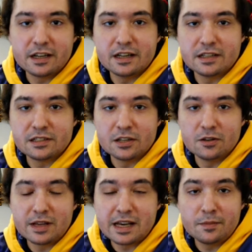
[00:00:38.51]
and
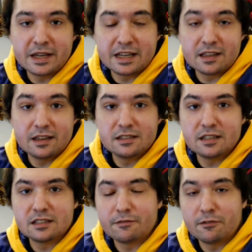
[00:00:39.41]
so that'll make it the
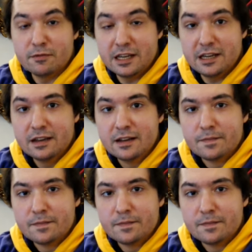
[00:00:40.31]
easiest for me.